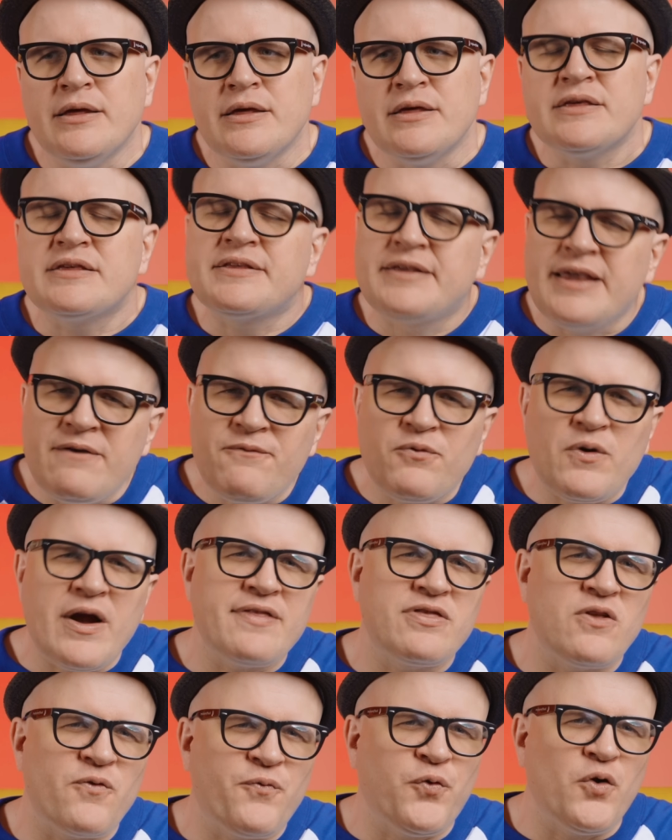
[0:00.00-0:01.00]
Steve
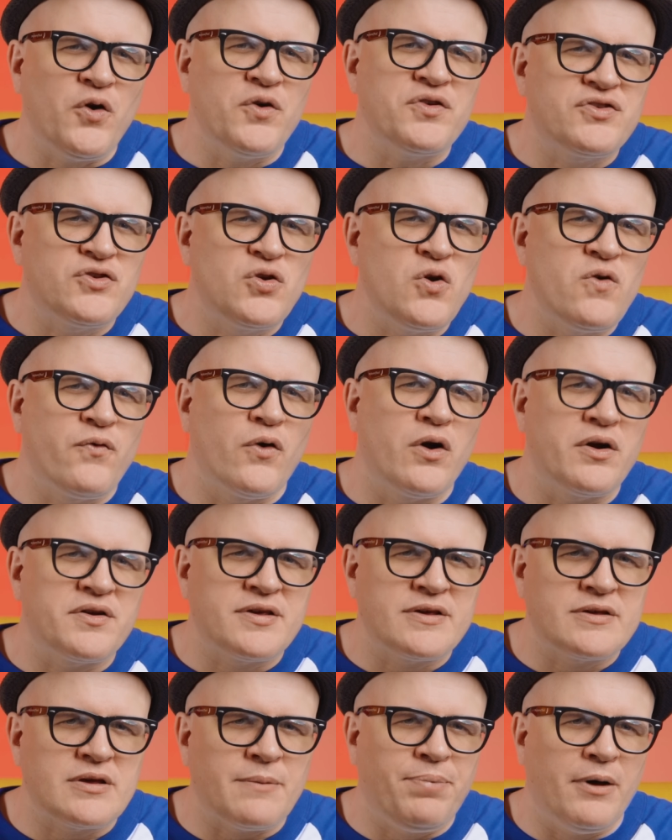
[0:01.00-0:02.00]
read the first two
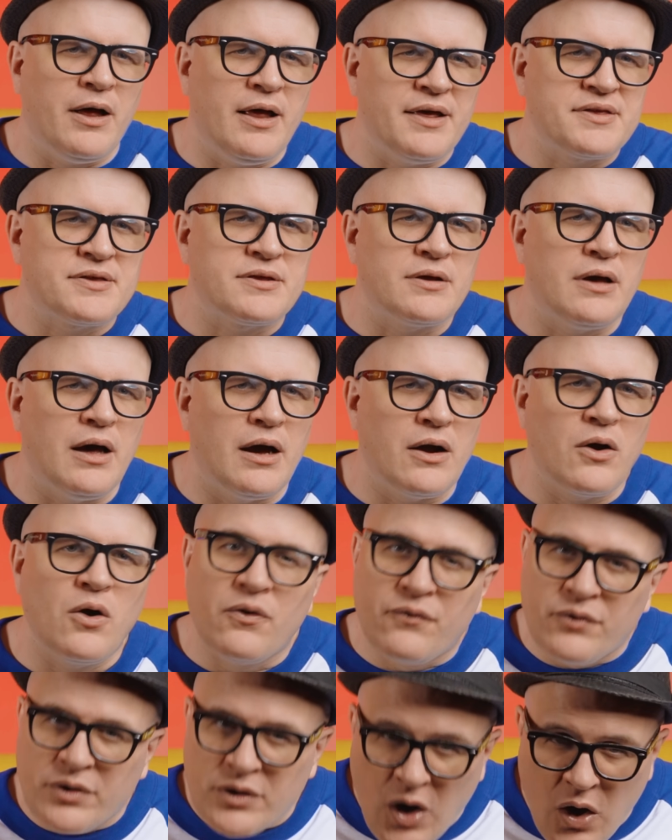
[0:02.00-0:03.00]
verses of Paul's song
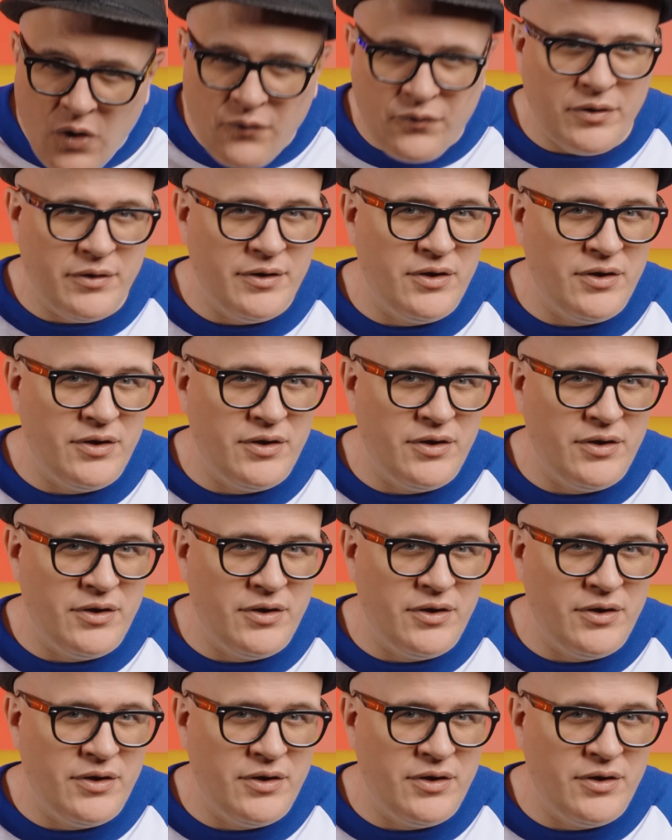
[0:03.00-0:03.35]
over and over,